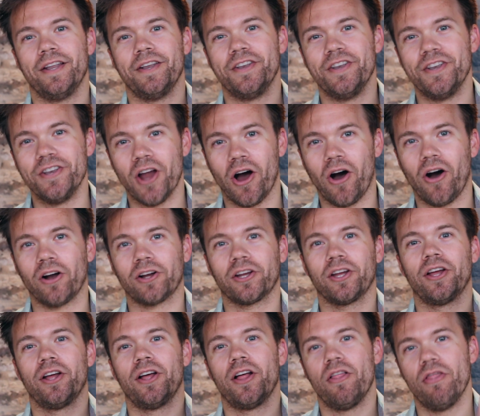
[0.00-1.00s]
knock
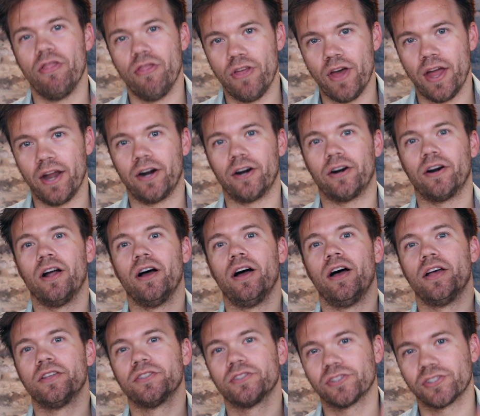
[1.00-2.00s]
their
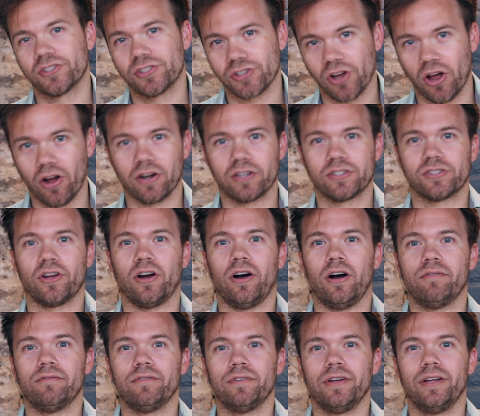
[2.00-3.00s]
socks
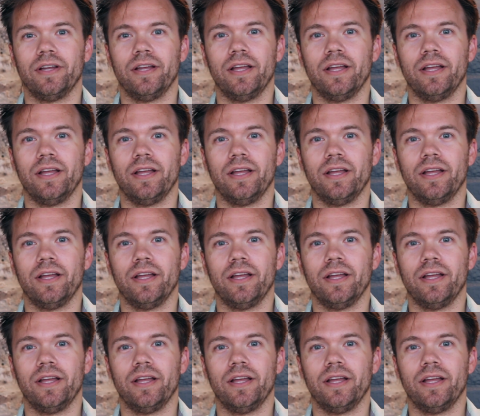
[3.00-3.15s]
off.